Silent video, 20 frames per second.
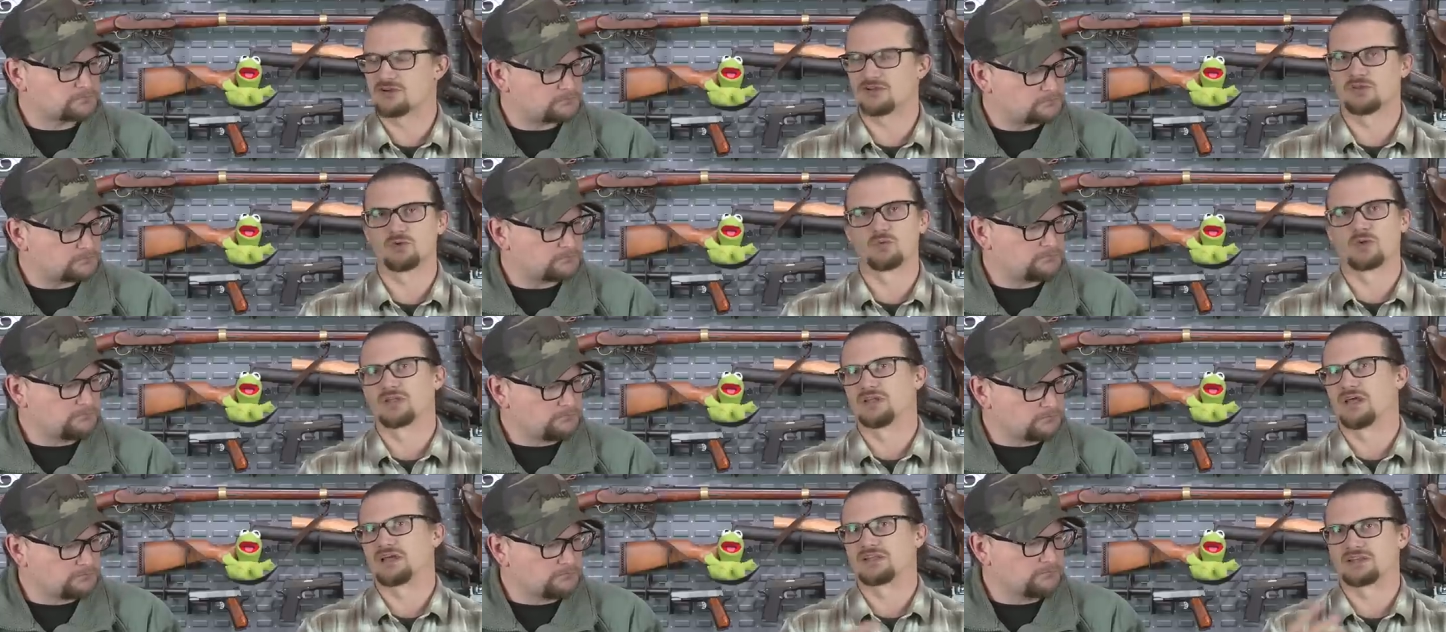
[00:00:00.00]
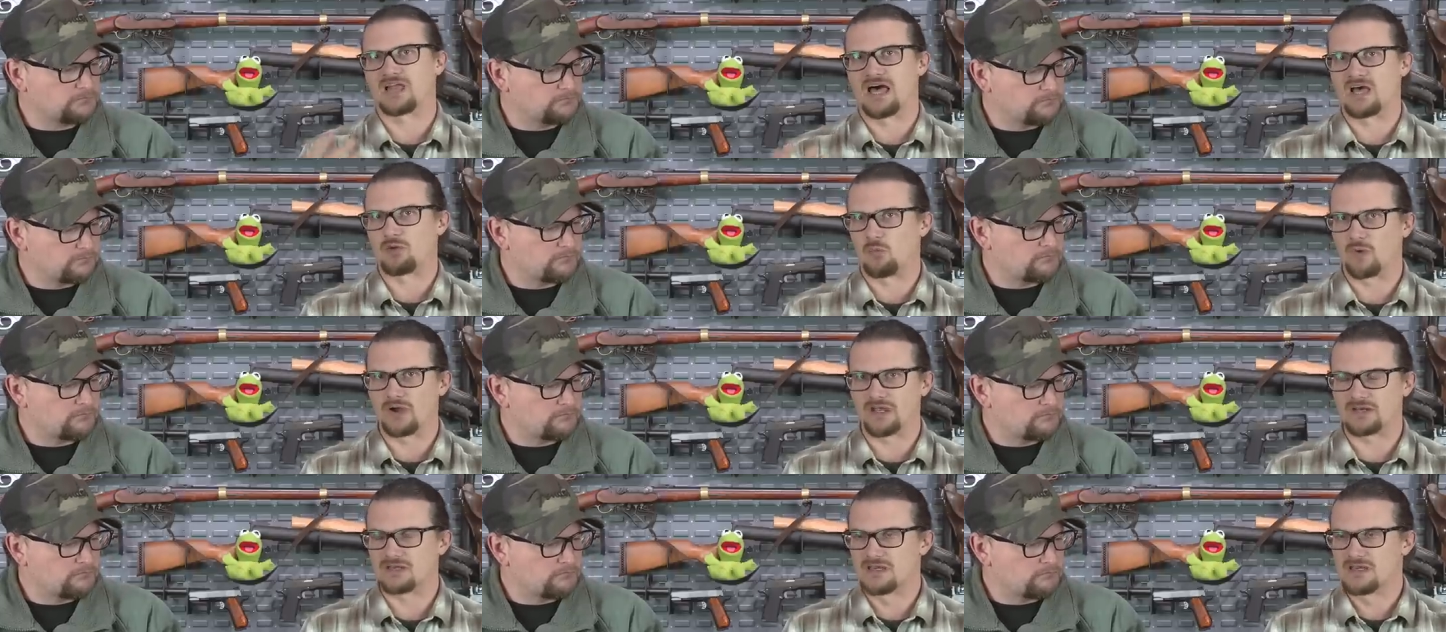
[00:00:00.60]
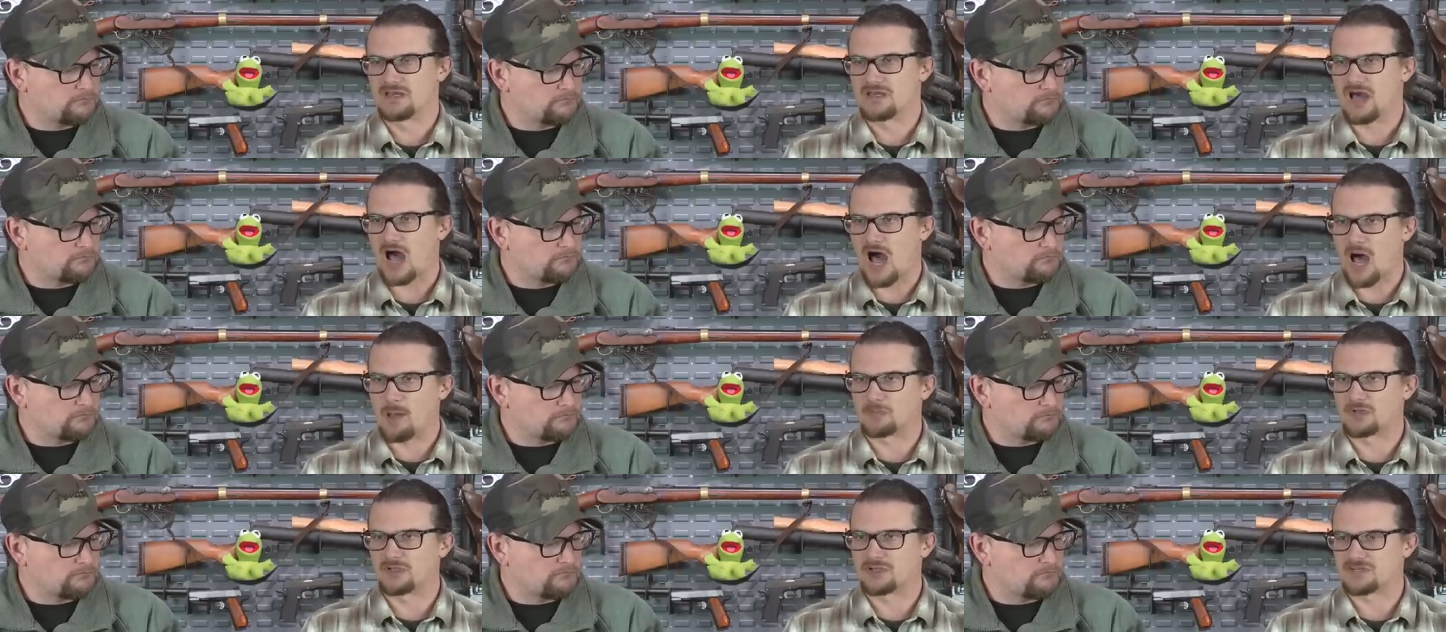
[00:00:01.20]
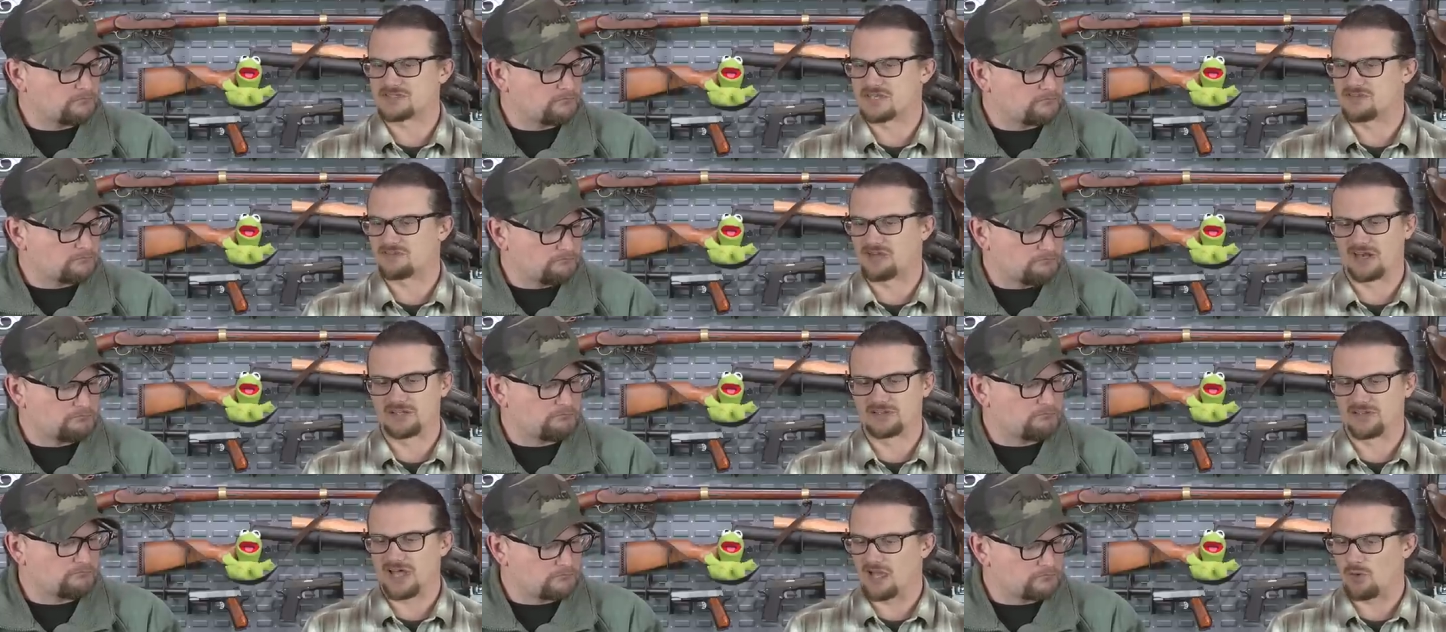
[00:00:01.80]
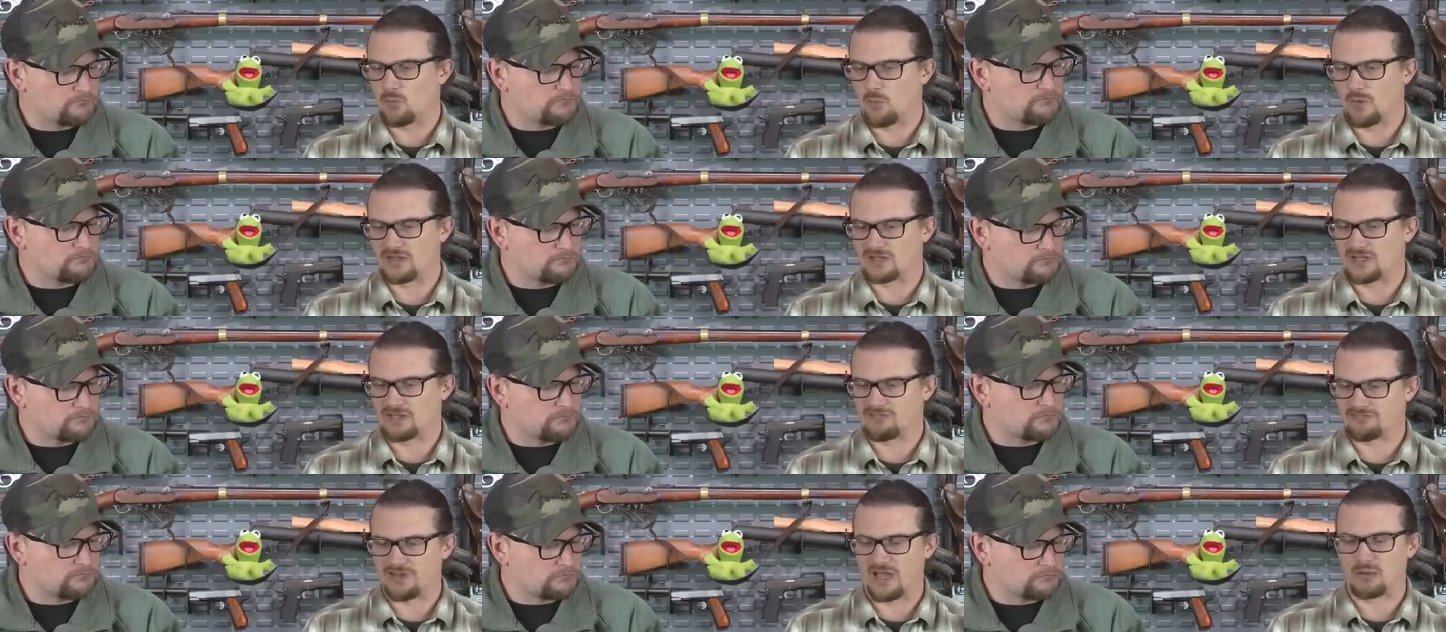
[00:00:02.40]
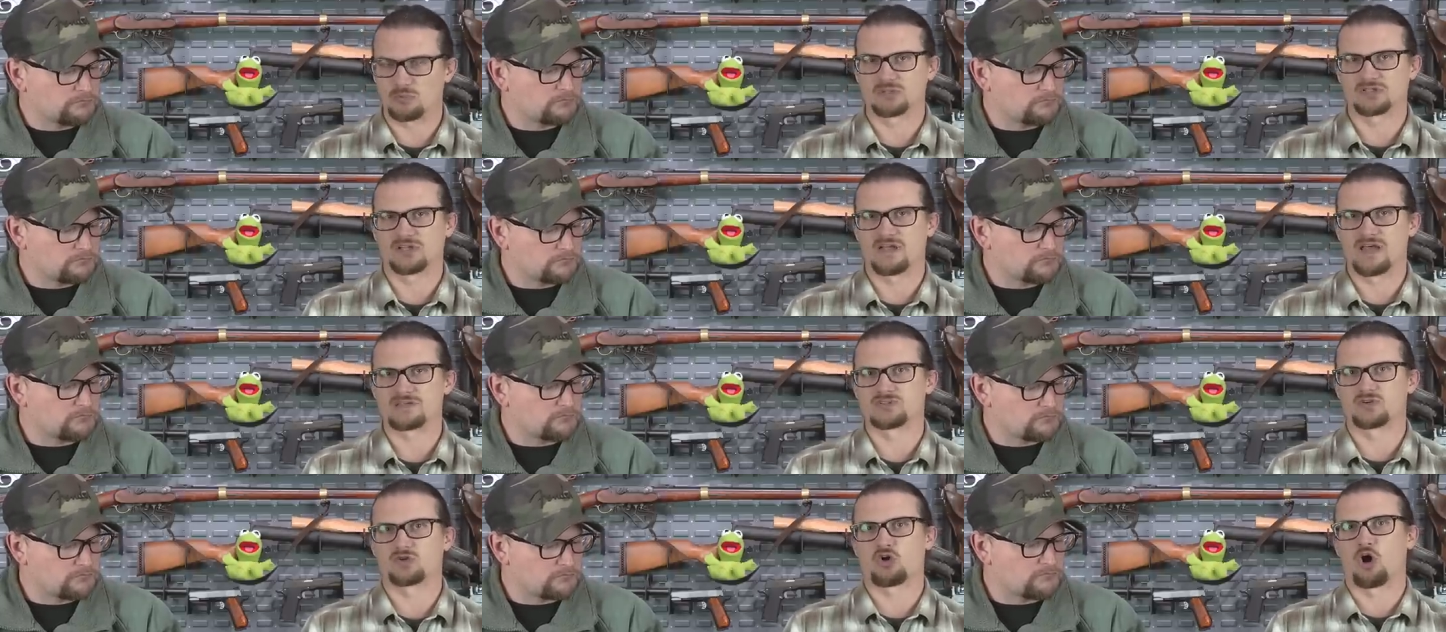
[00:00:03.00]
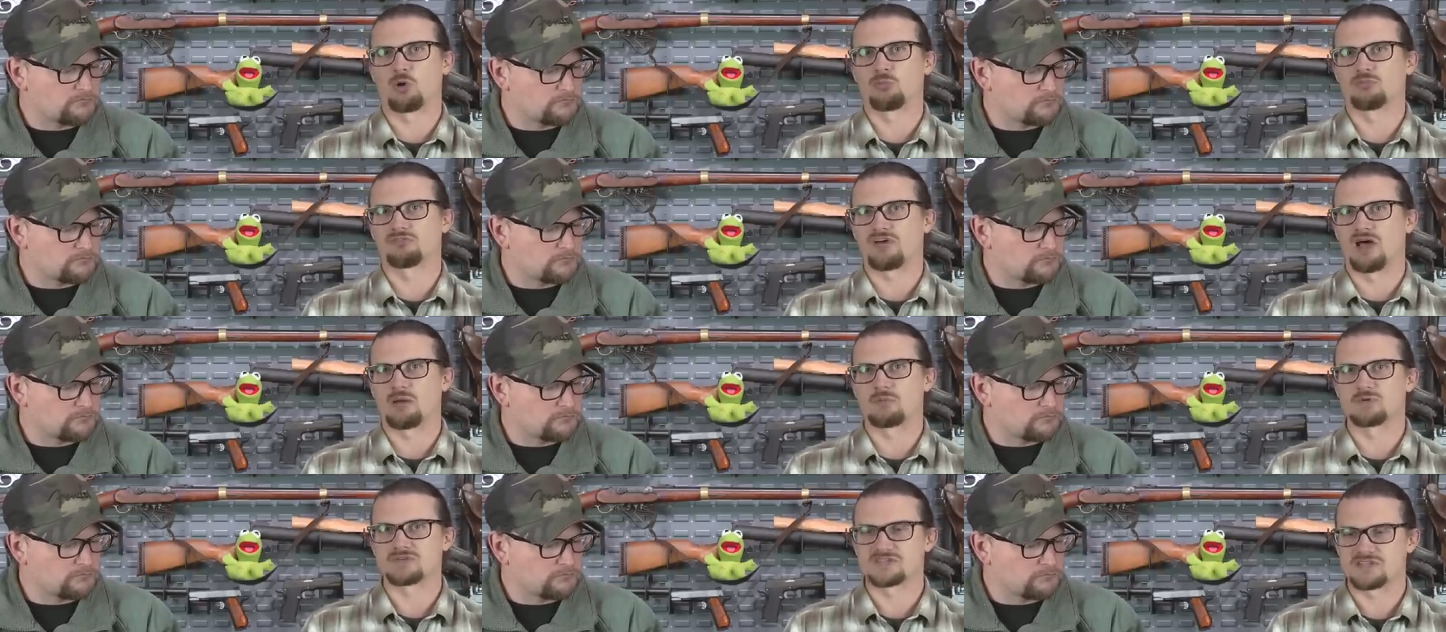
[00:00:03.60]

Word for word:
Speaker 1: You run like lightweight optics. They've got a lightweight like fiberglass or carbon fiber